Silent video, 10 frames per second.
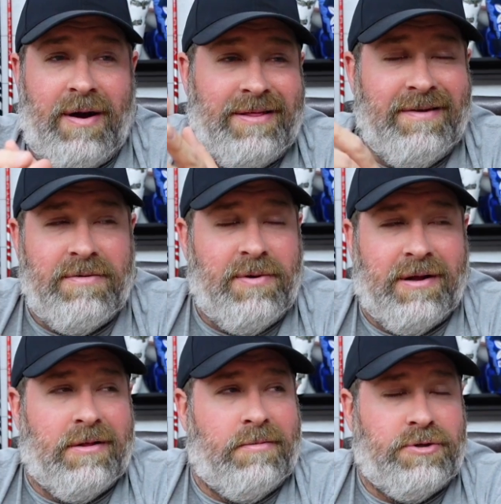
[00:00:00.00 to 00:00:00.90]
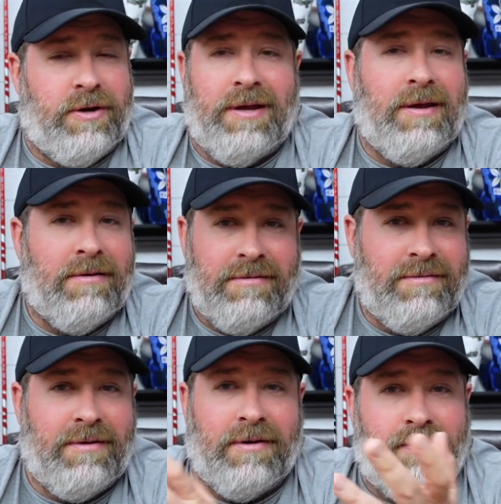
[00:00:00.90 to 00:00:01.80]
I think if you put in Club Junkie,
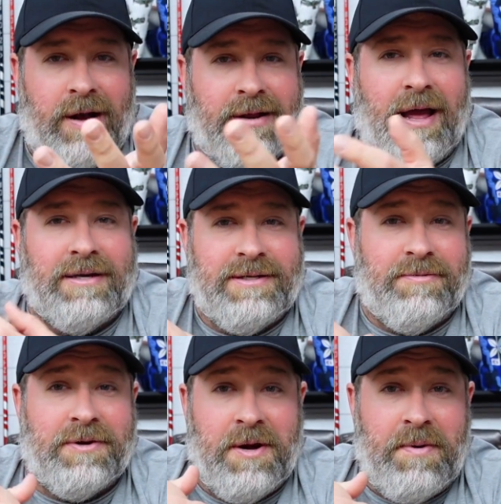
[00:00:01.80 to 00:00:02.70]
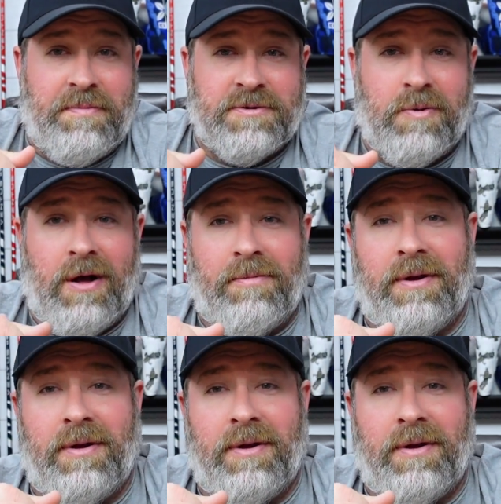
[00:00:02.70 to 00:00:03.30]
podcast, it would come up as well.